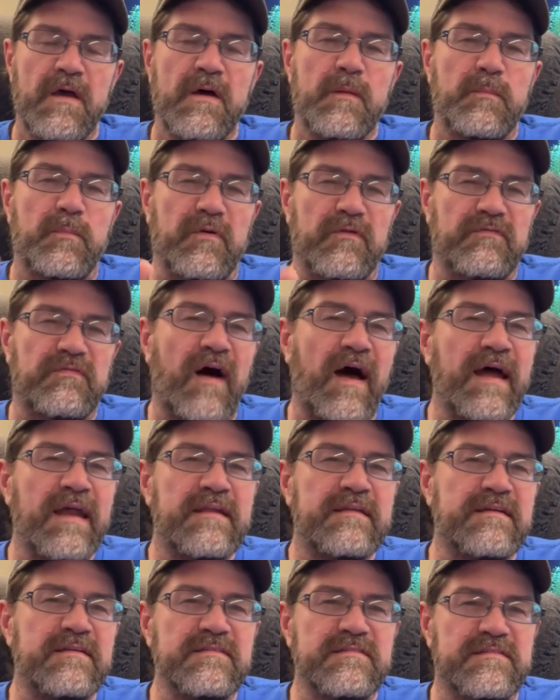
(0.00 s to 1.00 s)

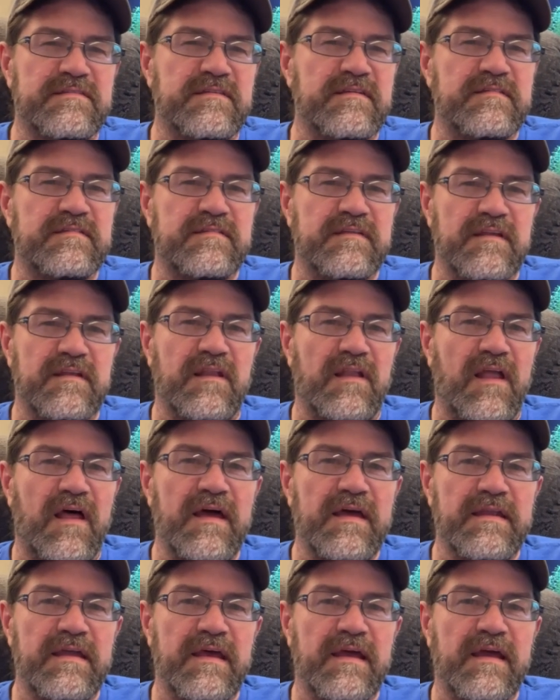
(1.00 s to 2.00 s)
Provide consistent
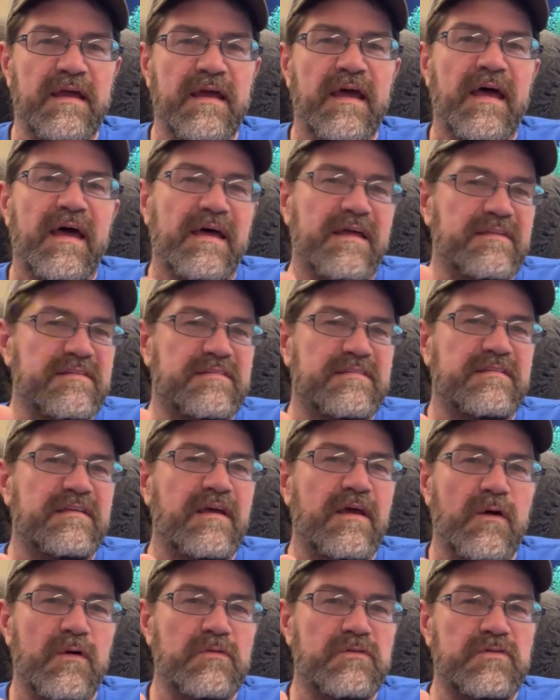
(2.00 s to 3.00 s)
lighting and
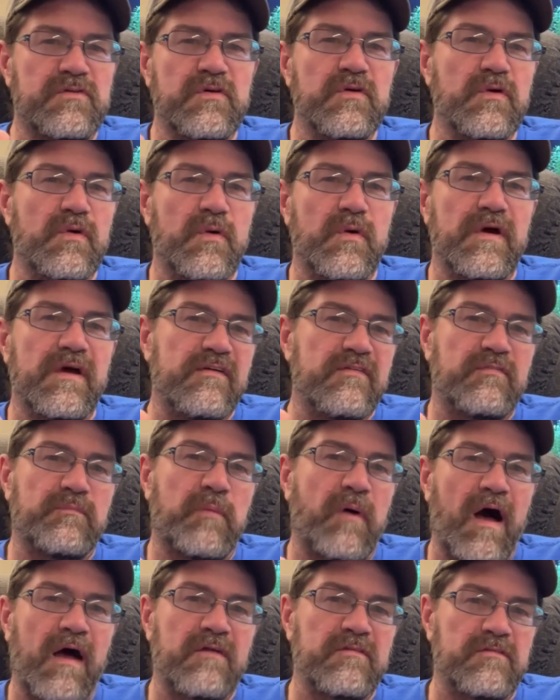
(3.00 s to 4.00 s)
CO2 if
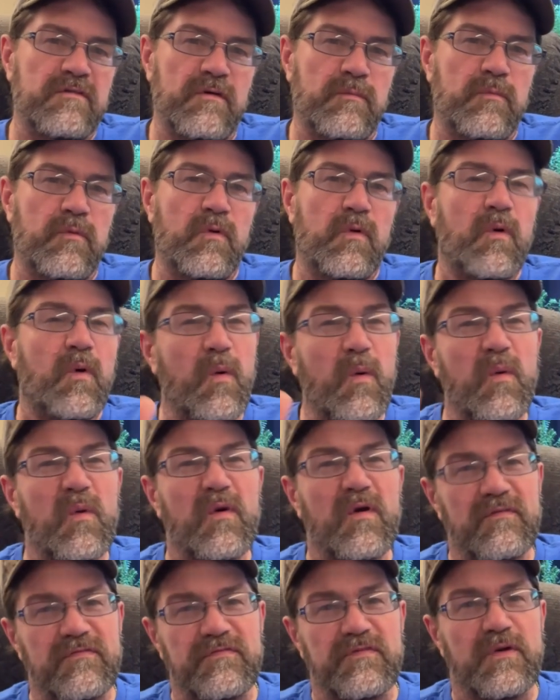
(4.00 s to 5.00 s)
possible,
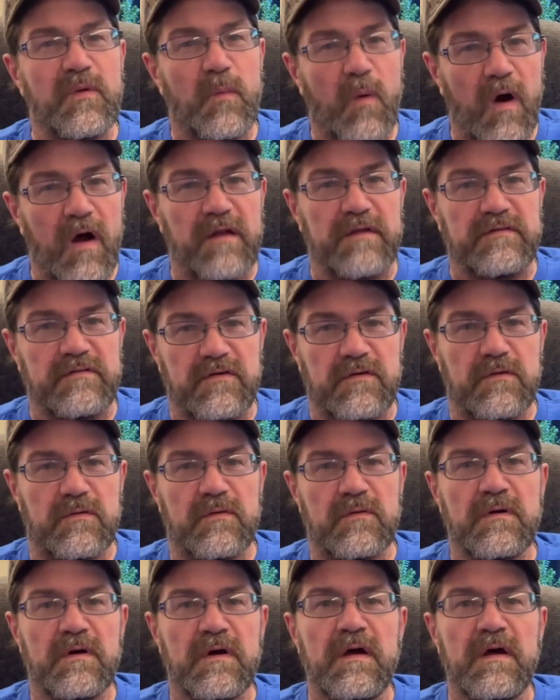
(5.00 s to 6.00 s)
or if you want to.
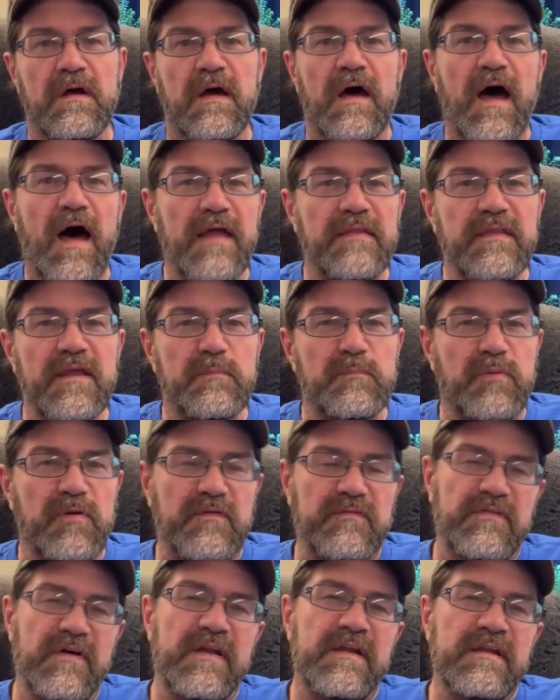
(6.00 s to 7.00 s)
And then
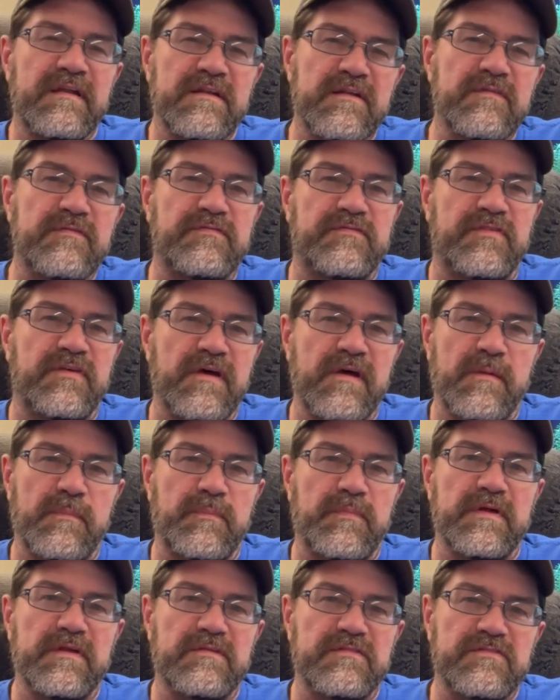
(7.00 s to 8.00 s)
preventative tip
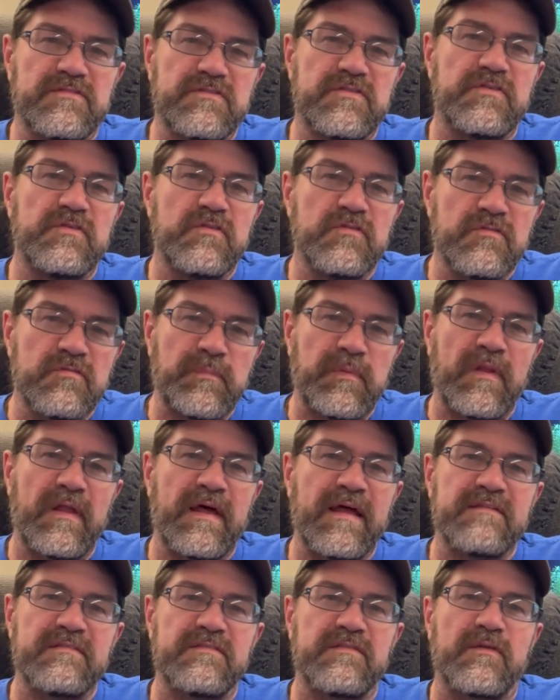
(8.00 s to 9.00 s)
is choose
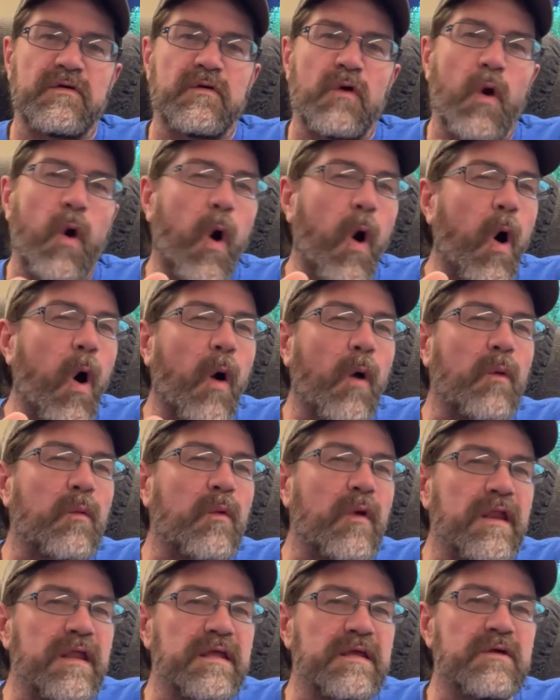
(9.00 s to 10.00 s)
plants that are
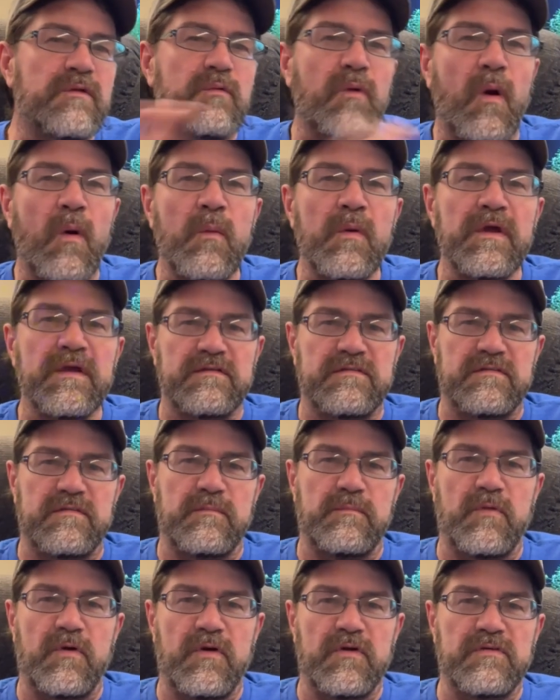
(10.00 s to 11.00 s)
already growing
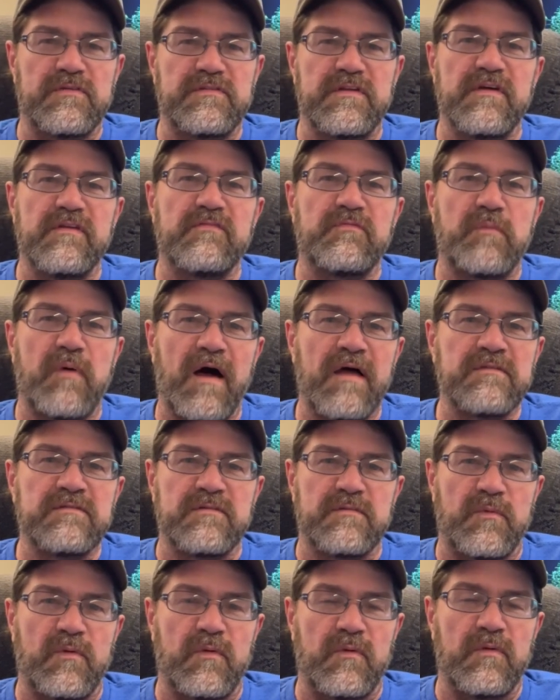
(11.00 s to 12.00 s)
submerged if
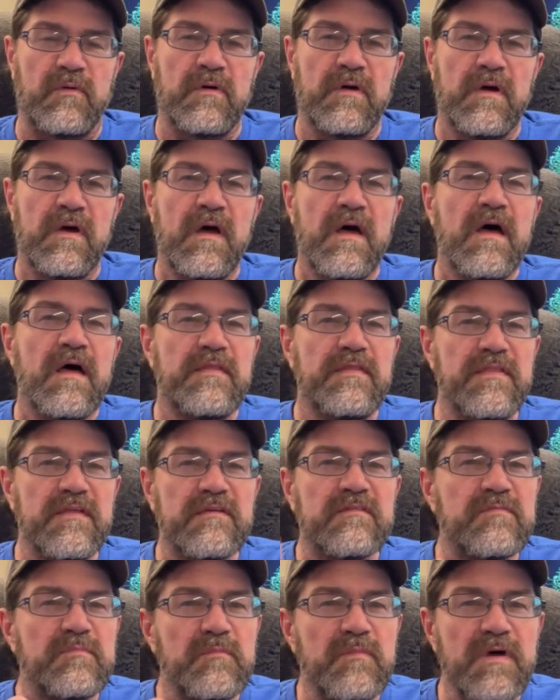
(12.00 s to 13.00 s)
possible.
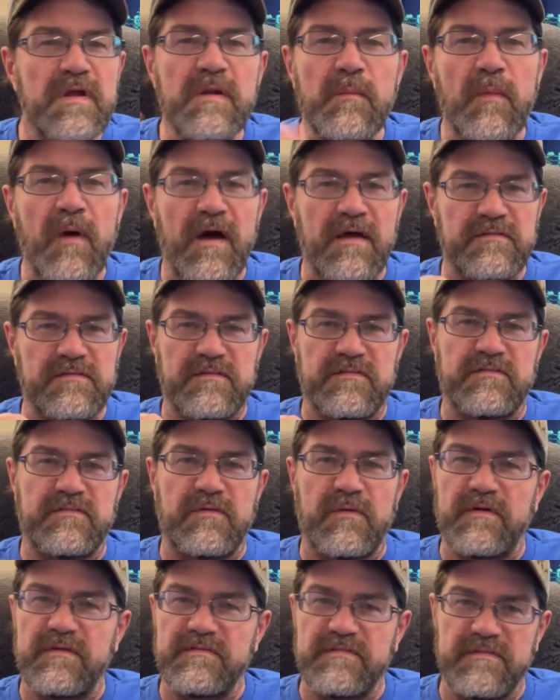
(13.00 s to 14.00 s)
This minimizes
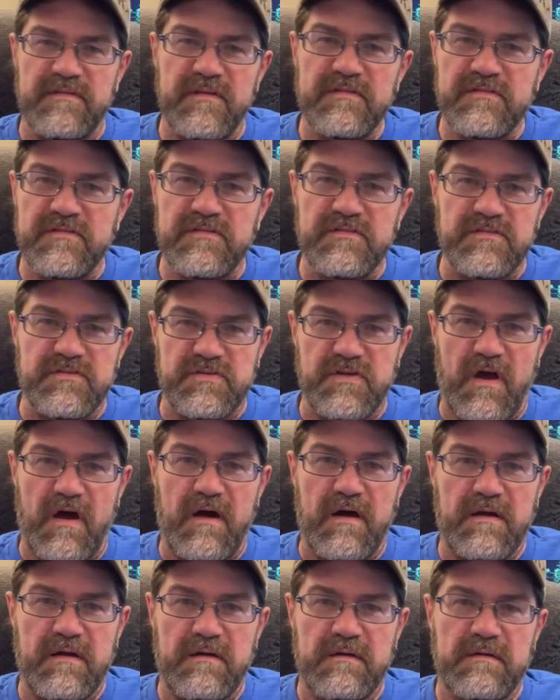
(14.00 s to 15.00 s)
transition shock.
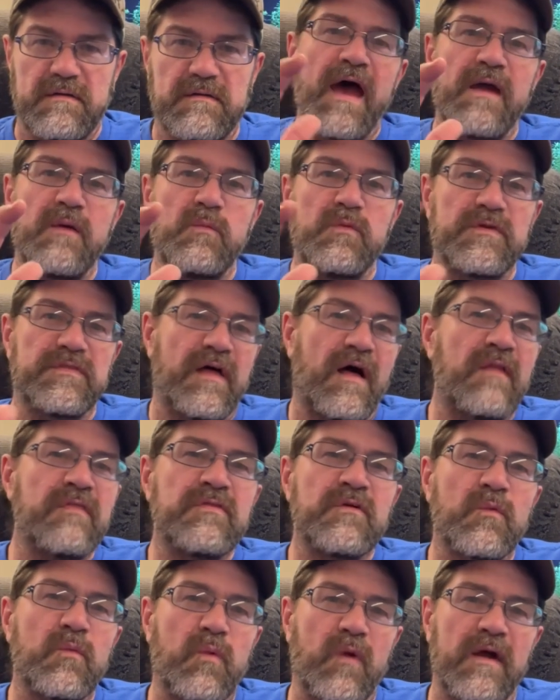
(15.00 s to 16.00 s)
Hey, without
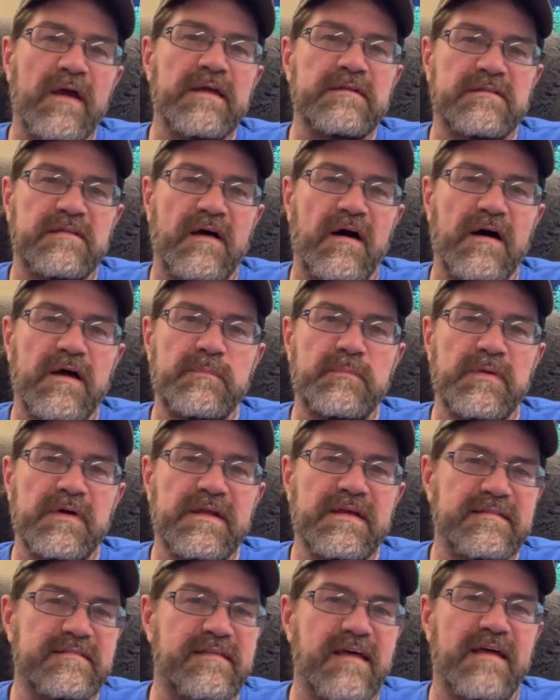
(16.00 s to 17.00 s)
the right type and
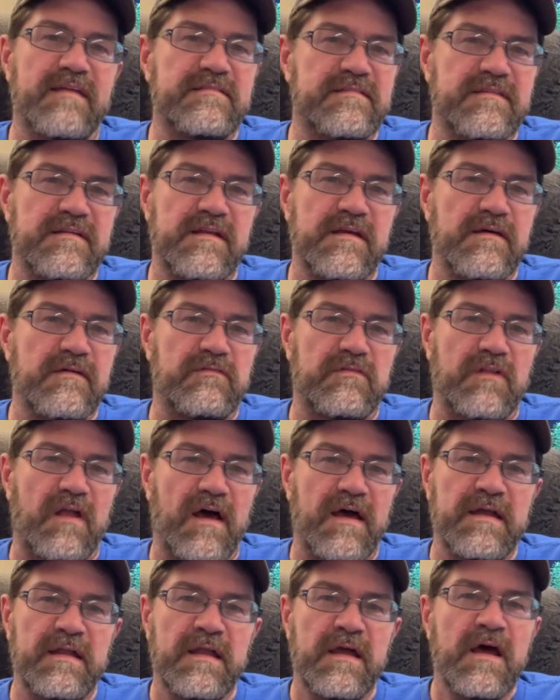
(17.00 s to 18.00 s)
intensity of
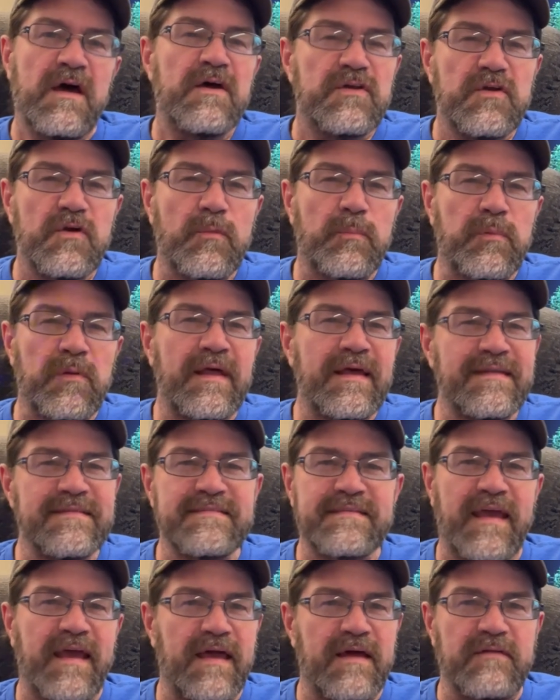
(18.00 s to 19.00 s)
light, your plants
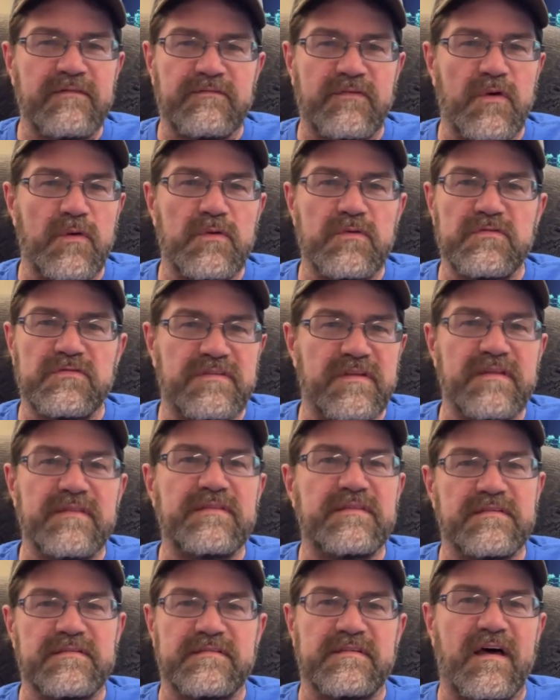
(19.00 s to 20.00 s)
can't
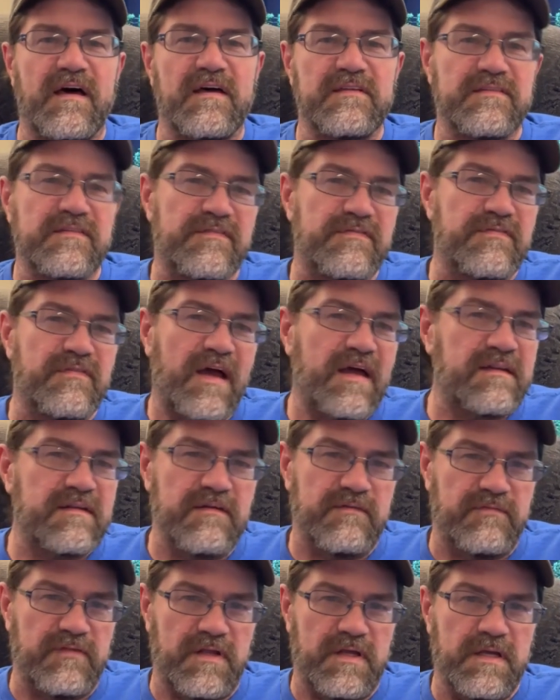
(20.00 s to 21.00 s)
photosynthesize
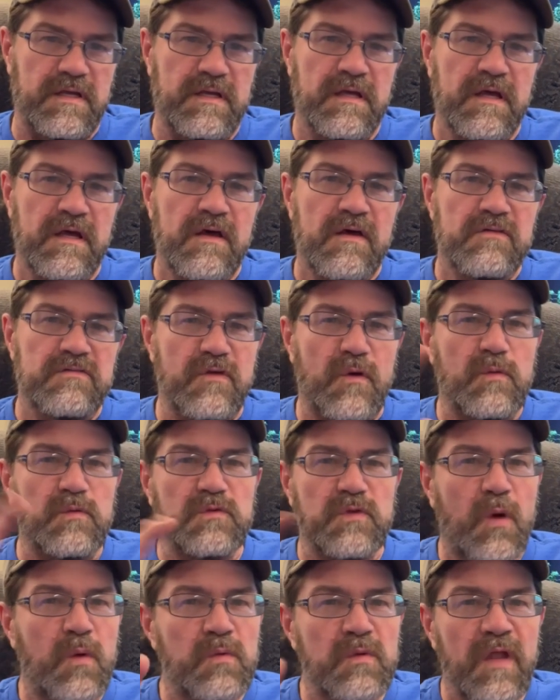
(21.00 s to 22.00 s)
effectively. So
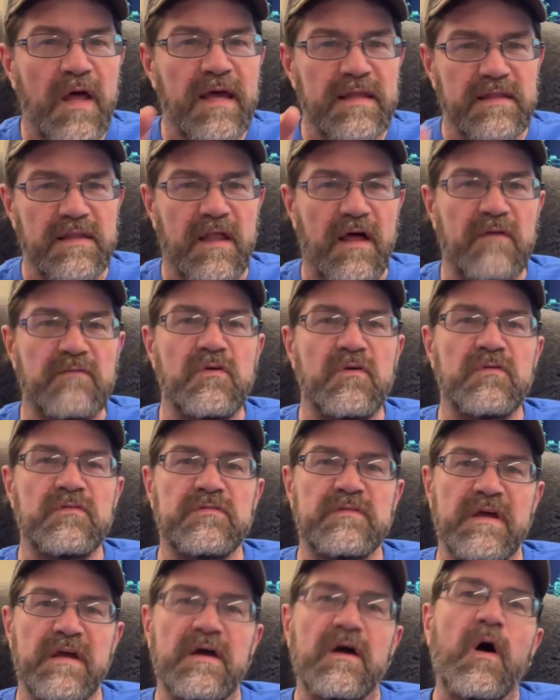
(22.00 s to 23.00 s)
low light levels
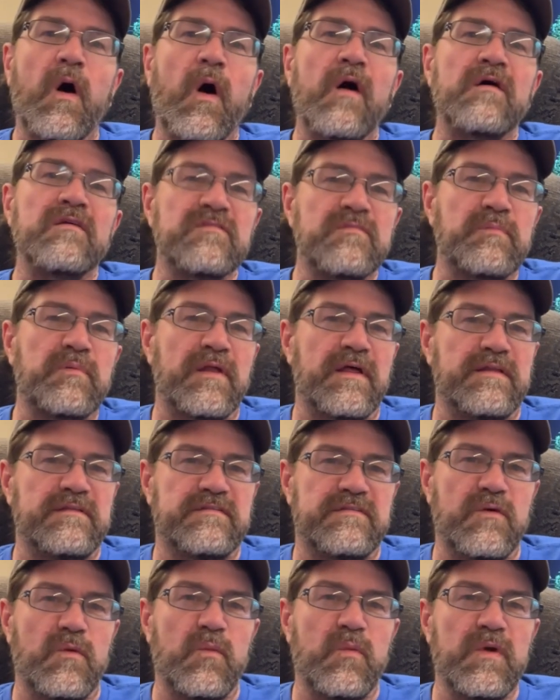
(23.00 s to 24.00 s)
can cause plants
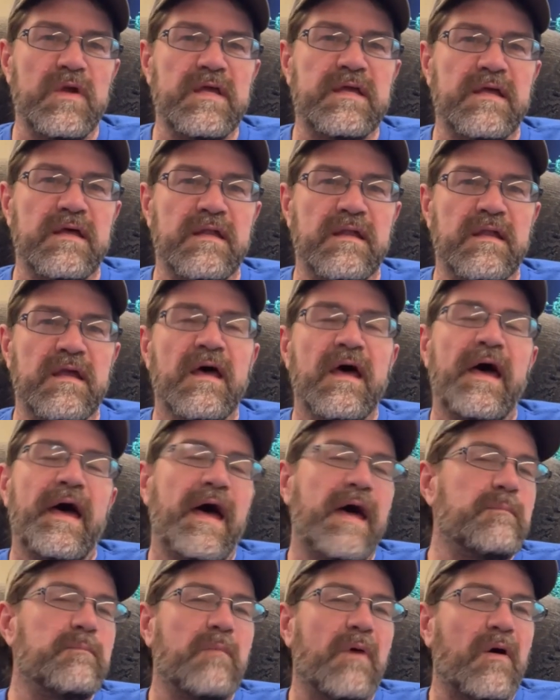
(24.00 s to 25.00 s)
to weaken
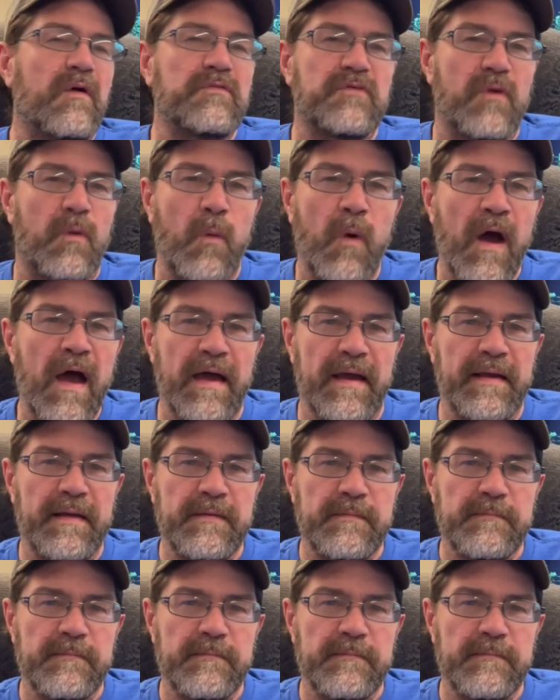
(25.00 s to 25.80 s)
and melt away.